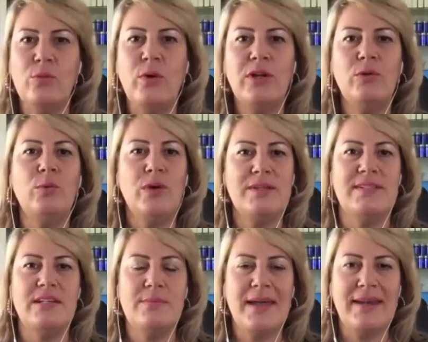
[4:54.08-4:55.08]
What was
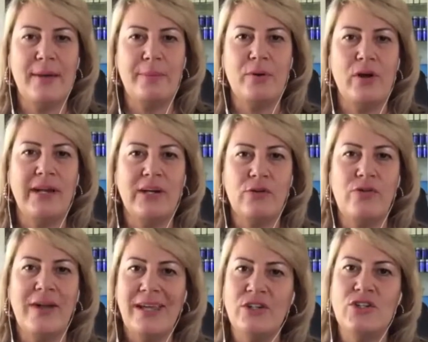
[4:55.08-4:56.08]
it about our product
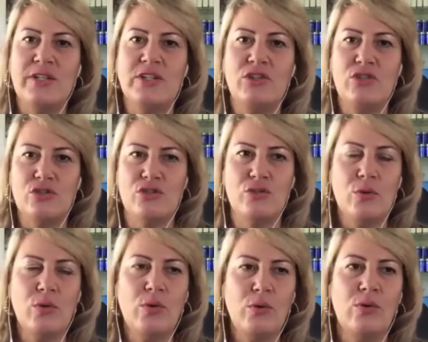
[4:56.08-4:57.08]
range that you
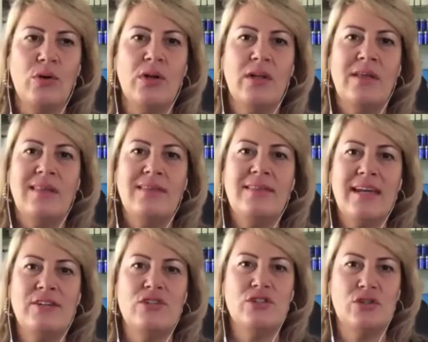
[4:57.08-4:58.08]
saw
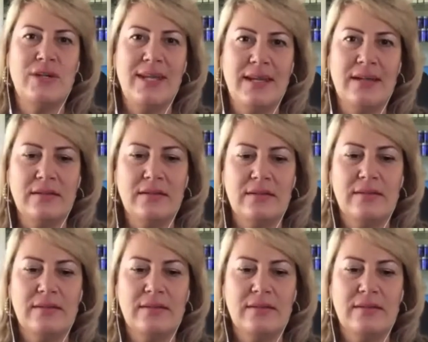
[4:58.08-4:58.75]
that stood out?